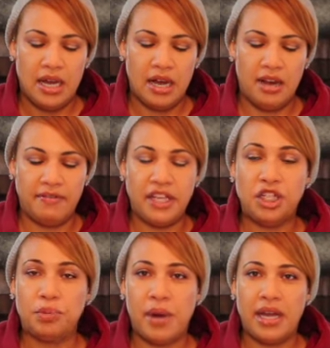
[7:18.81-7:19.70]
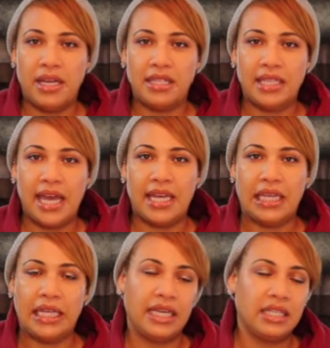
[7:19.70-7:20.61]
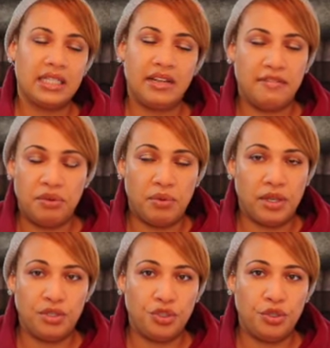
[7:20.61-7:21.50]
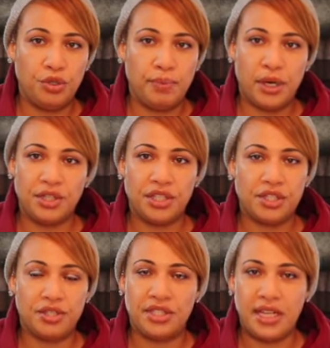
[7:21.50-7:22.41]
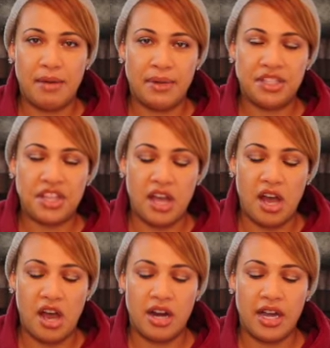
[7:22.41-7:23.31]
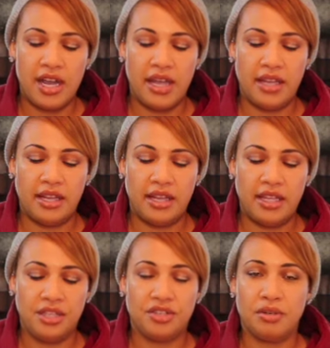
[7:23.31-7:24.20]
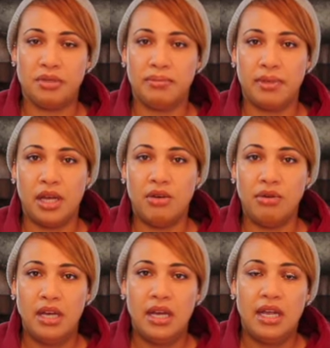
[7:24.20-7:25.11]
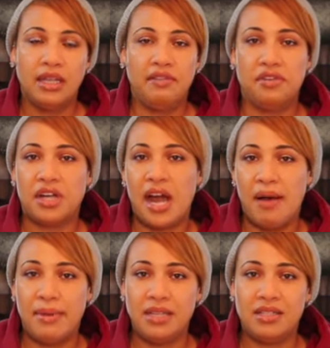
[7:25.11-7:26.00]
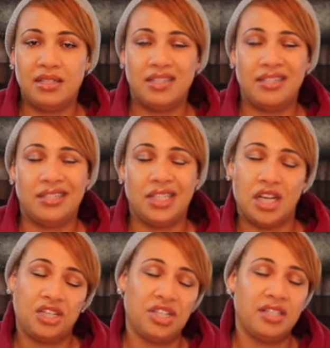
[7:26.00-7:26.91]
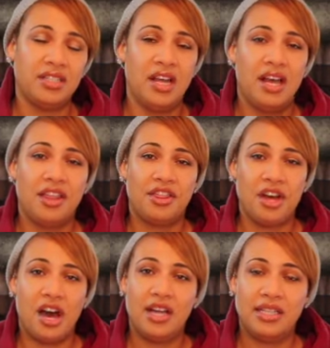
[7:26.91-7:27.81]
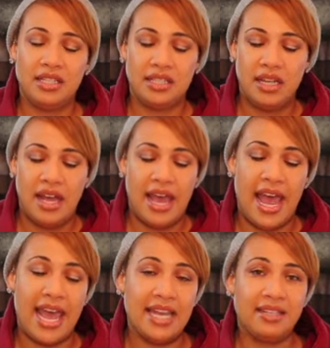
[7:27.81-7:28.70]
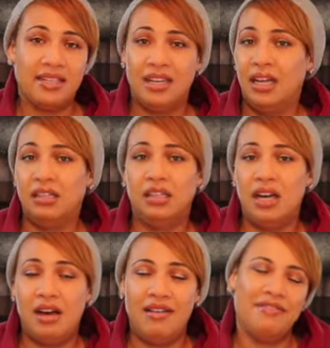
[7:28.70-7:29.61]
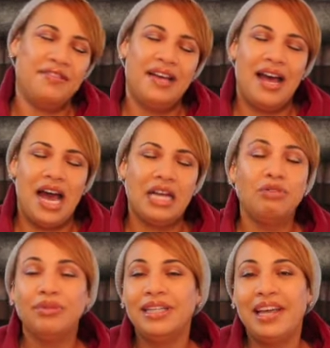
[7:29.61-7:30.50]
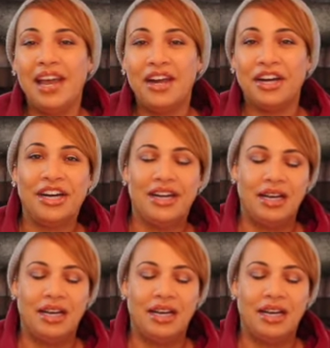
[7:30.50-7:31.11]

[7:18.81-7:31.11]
of each product and links if you want to purchase or see how much they are in the description below. Leave your comments, suggestions, thoughts, hate, love. I don't really care.